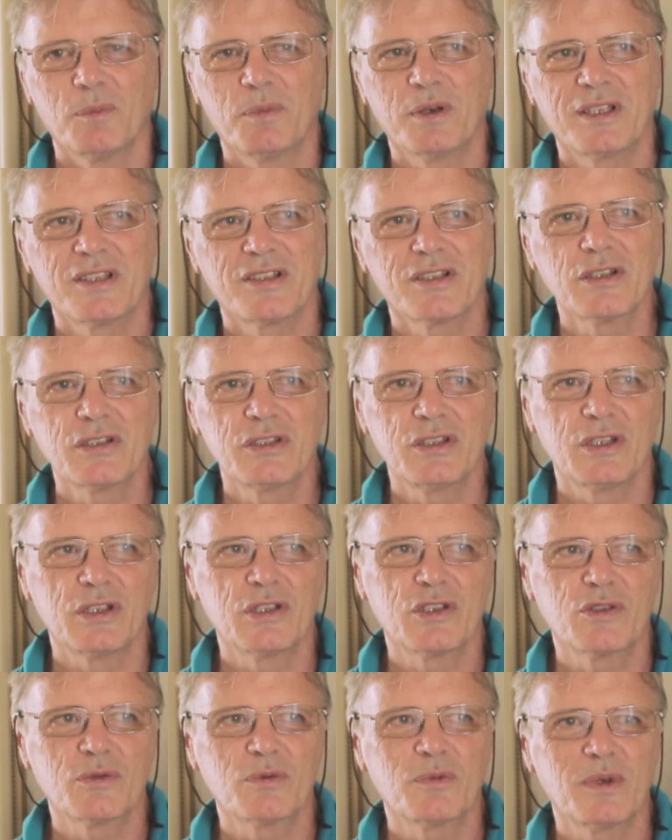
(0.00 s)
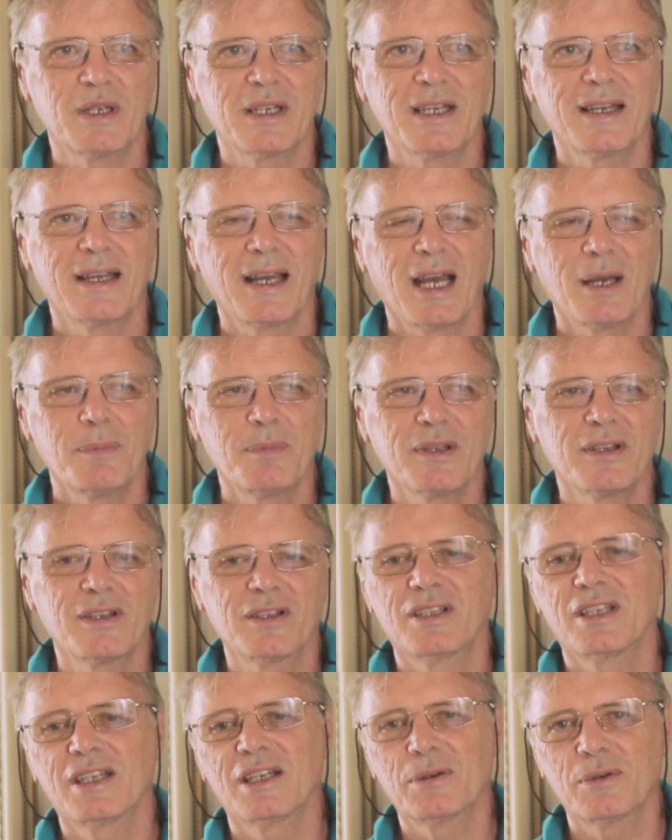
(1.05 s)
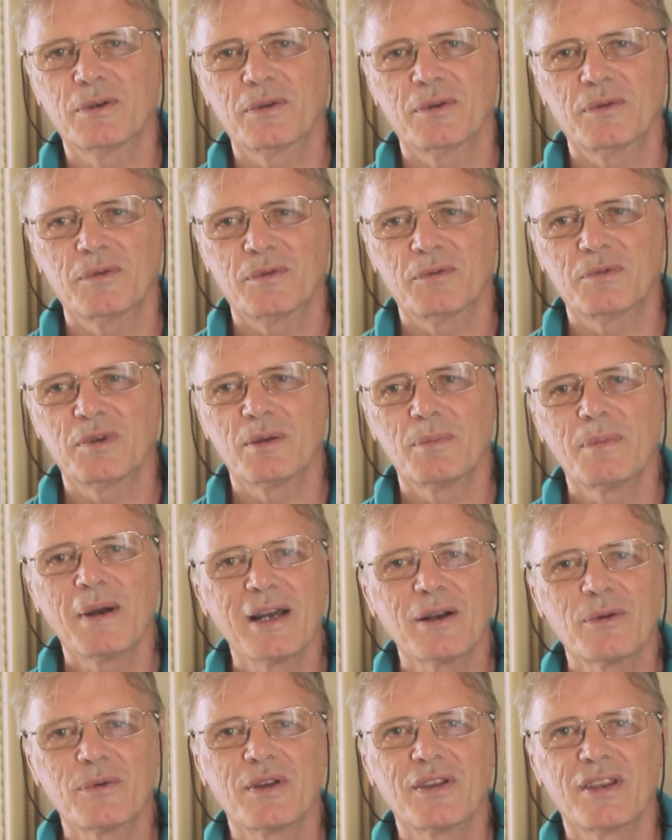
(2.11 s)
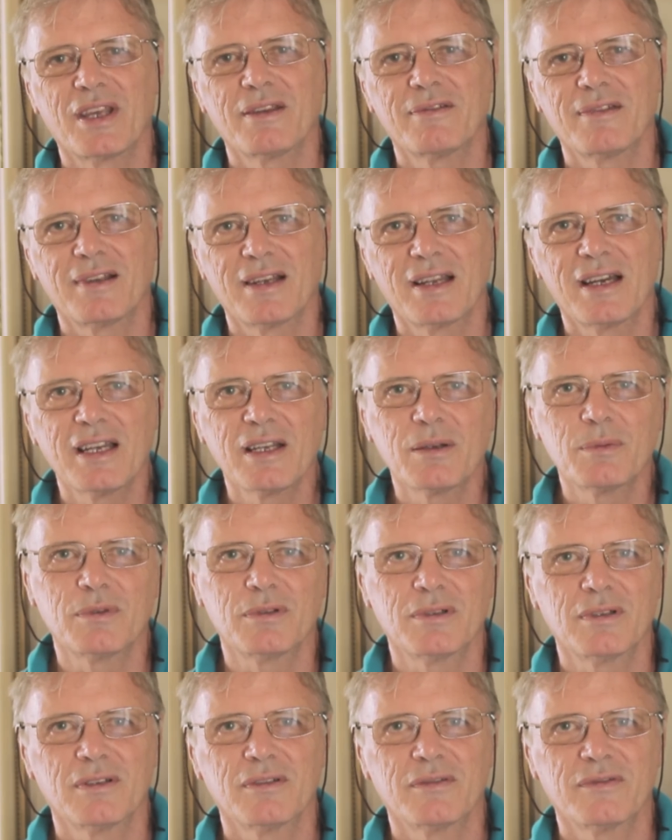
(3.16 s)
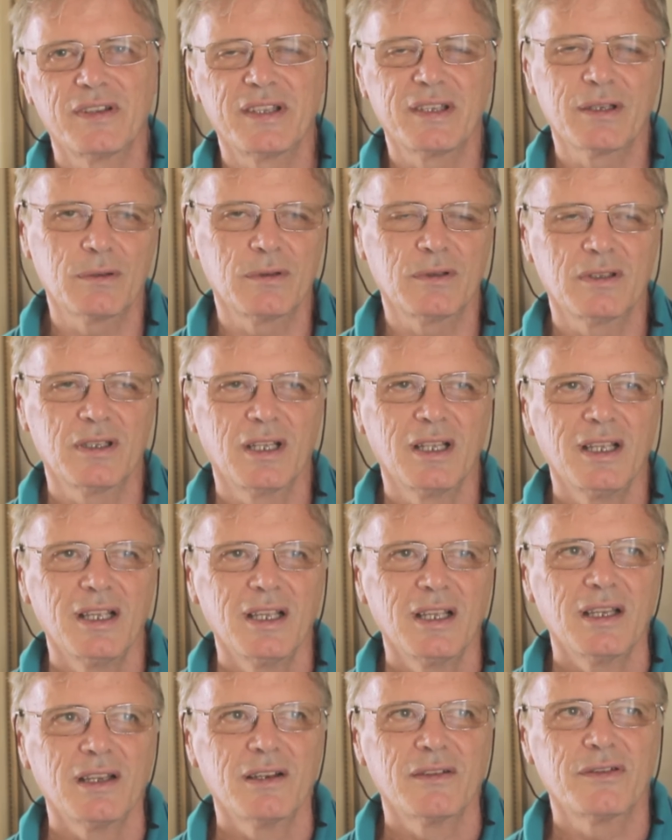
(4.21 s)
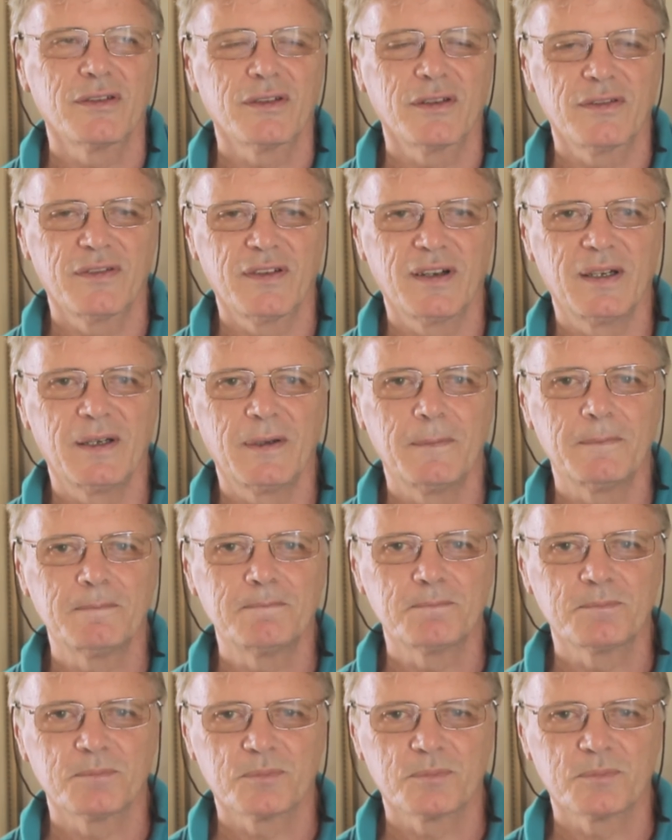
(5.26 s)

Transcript: But it's good news, and we're happy that now we're back with a reliable vehicle for the farm.